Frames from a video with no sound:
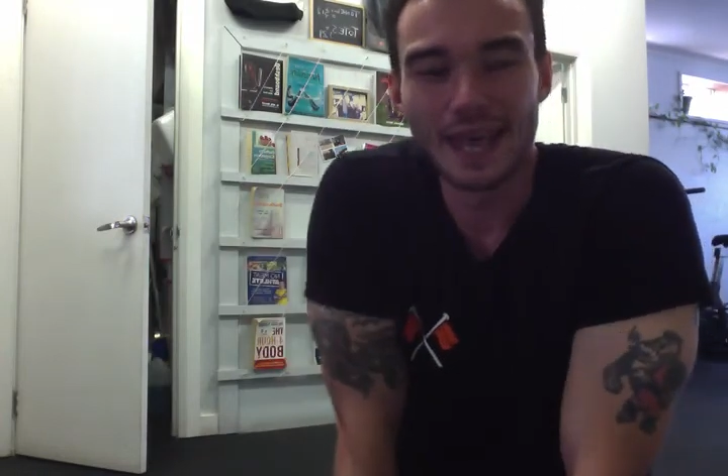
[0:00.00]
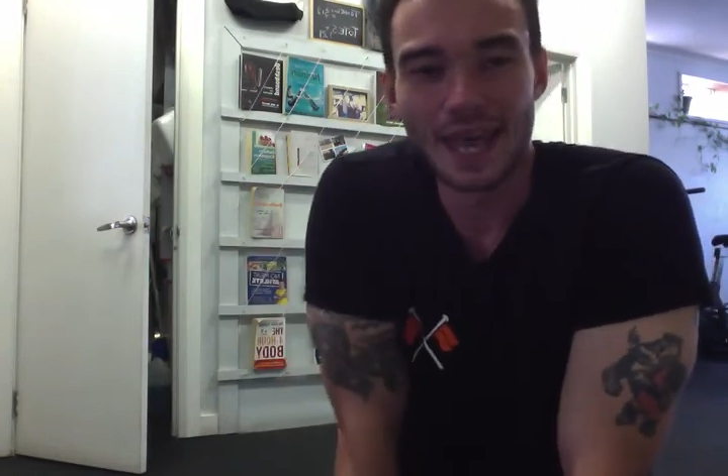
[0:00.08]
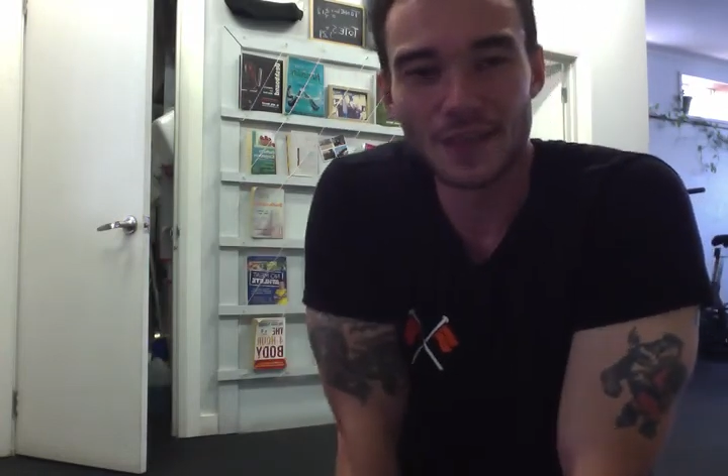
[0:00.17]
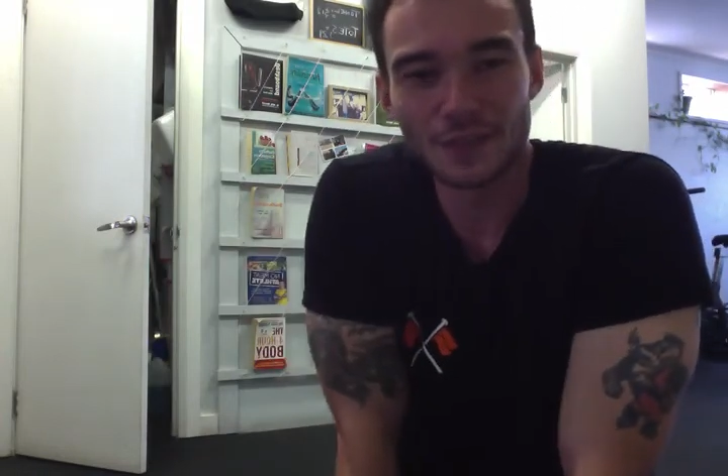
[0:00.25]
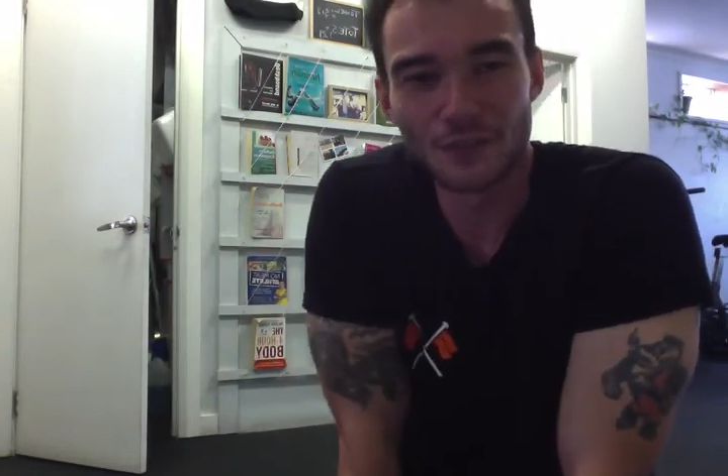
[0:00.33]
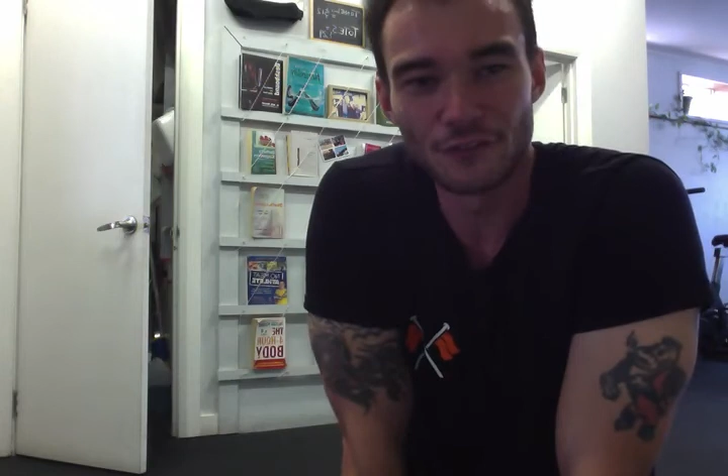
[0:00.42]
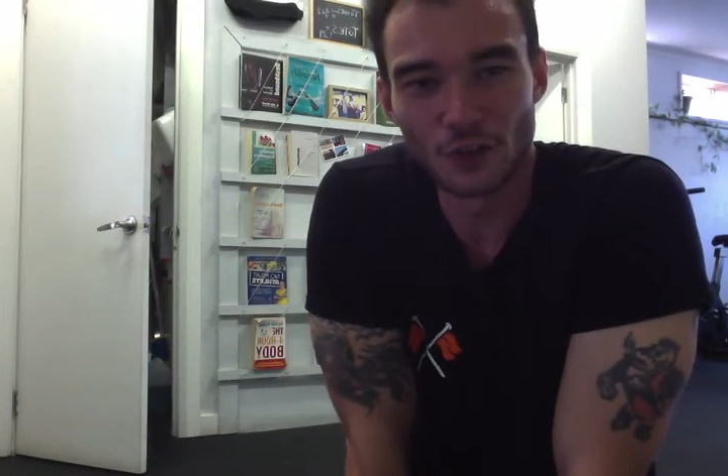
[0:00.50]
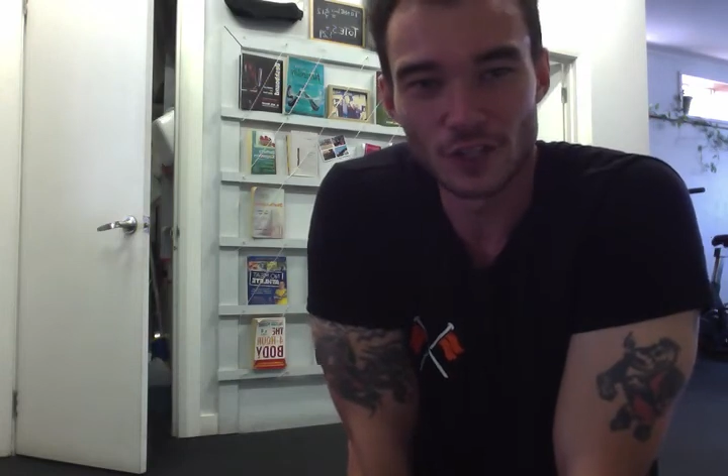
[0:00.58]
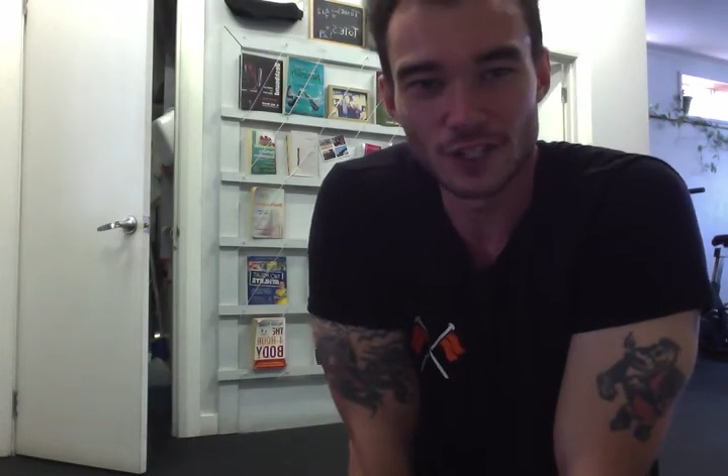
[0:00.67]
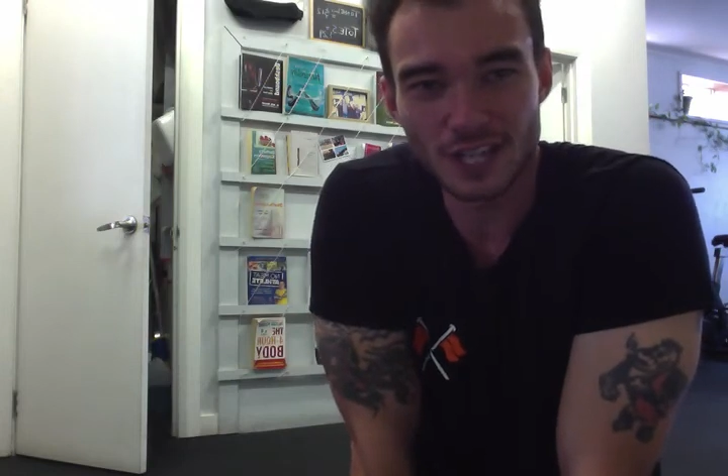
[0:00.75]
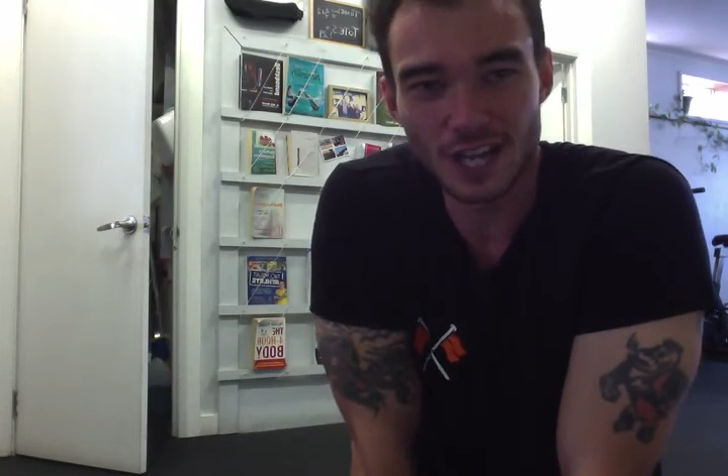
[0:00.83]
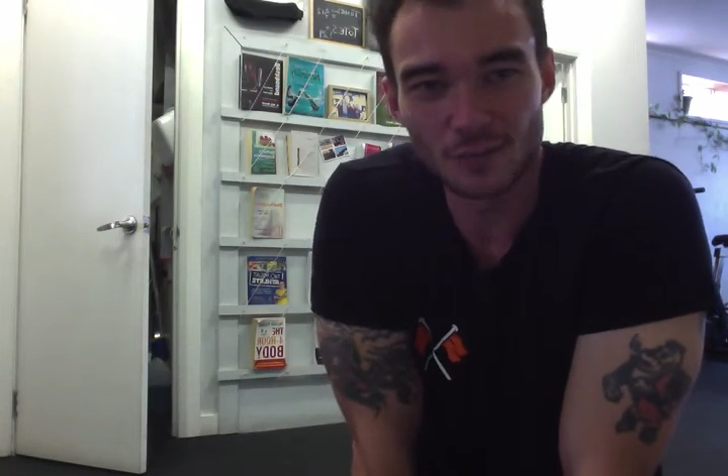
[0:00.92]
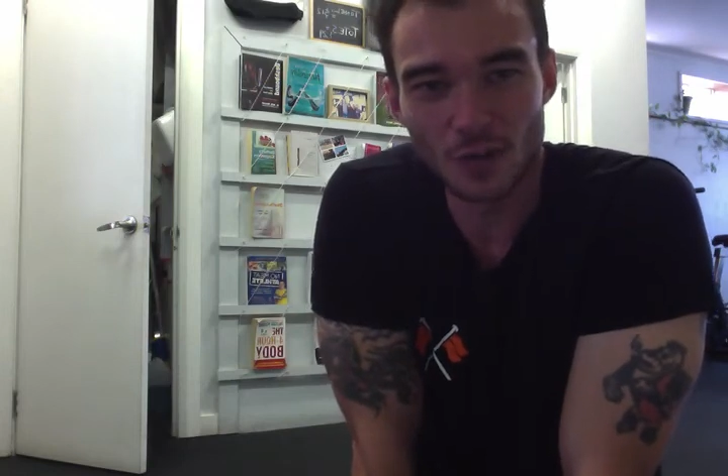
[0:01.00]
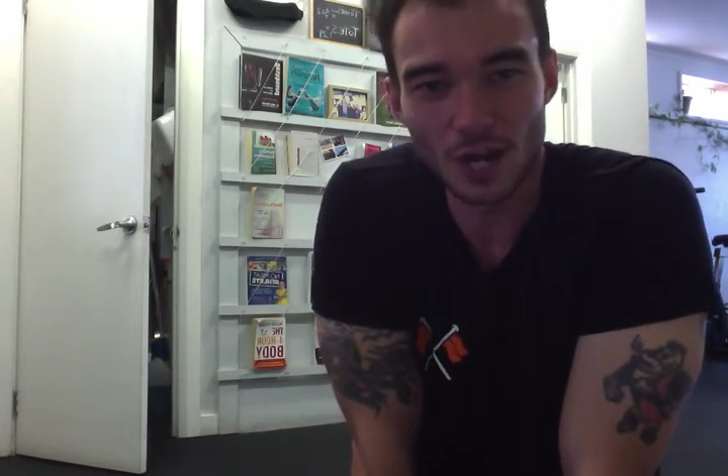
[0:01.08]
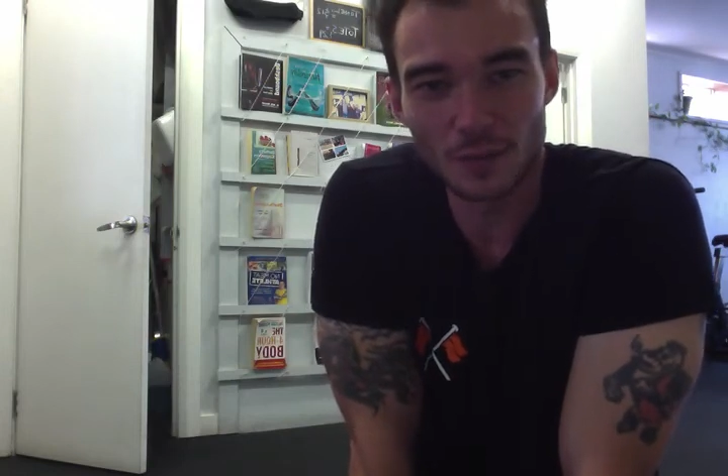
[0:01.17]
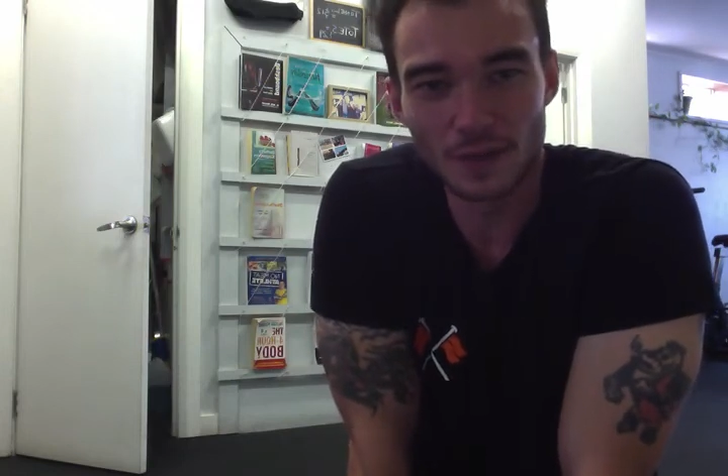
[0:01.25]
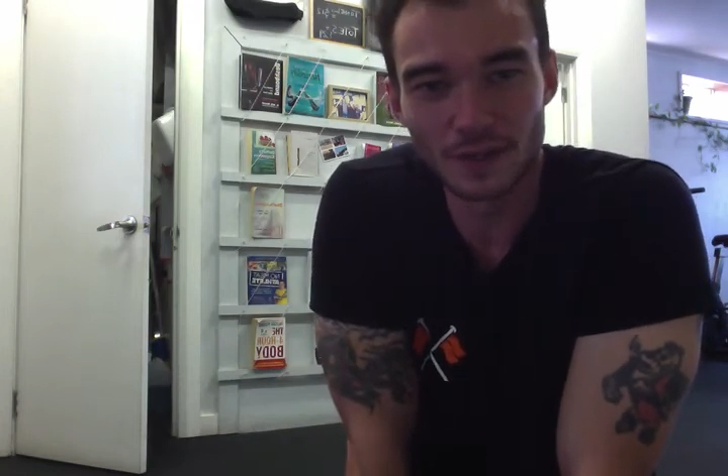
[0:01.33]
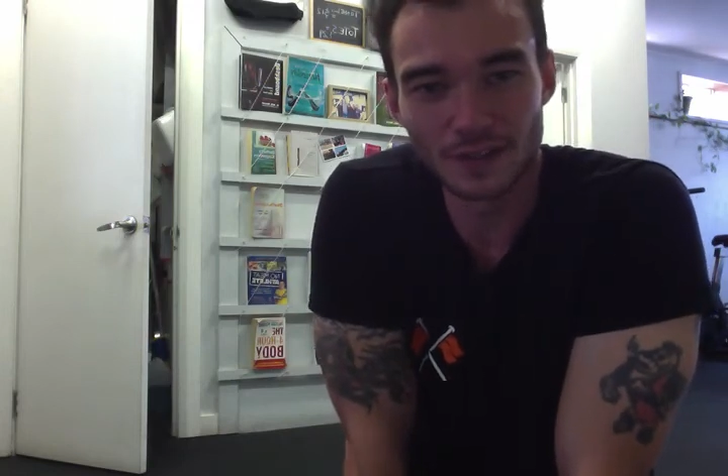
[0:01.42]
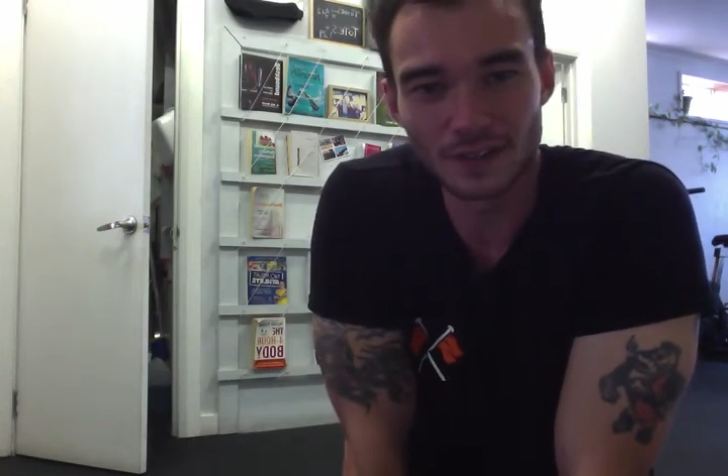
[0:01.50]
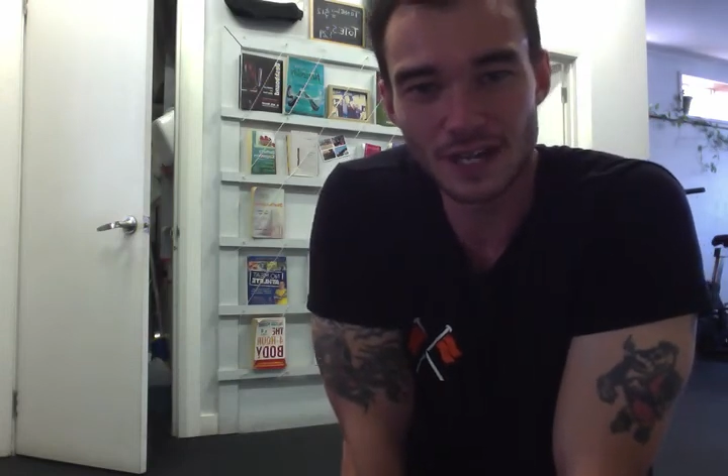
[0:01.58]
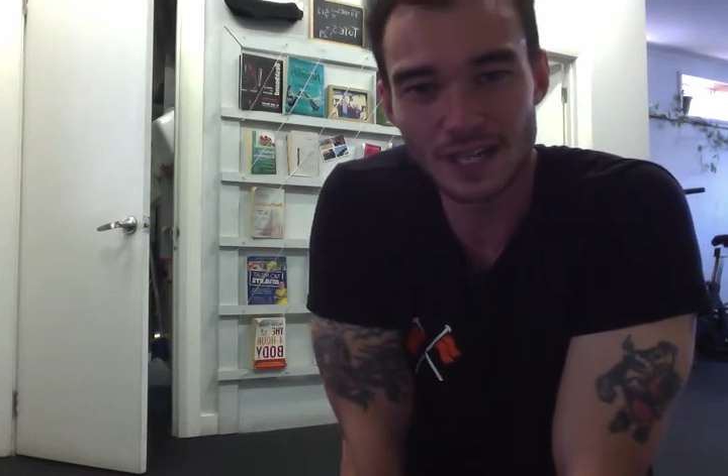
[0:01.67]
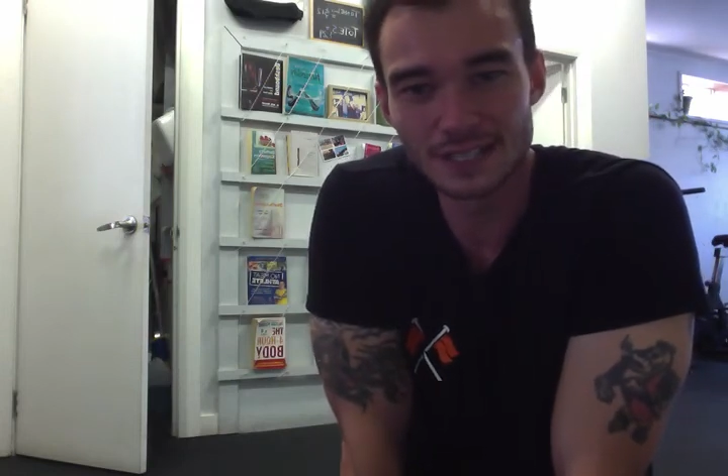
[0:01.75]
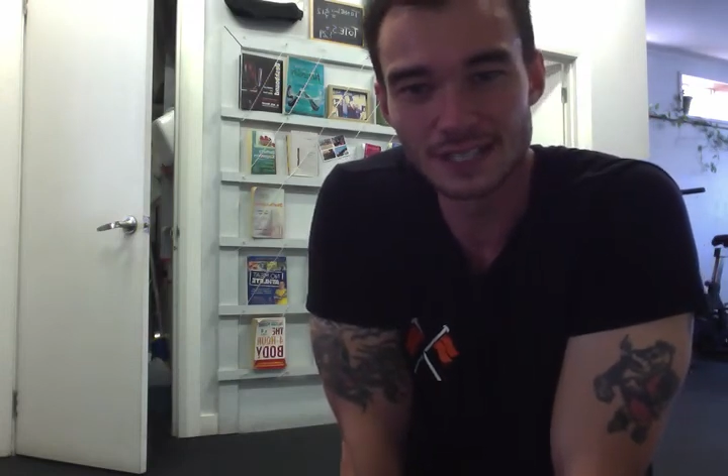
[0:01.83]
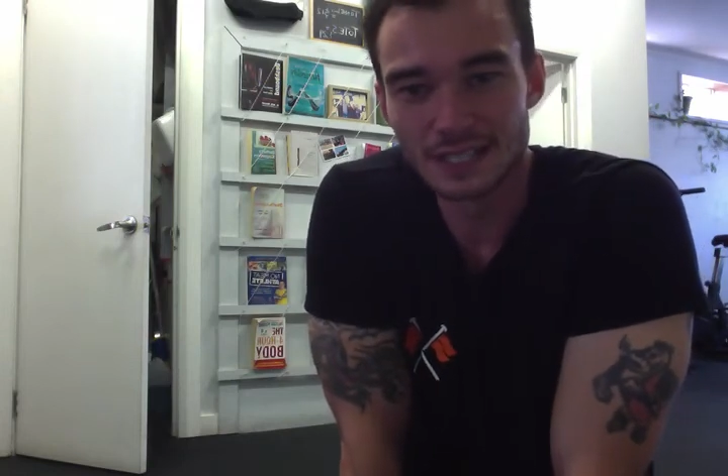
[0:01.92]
at the first AMRAP, all right?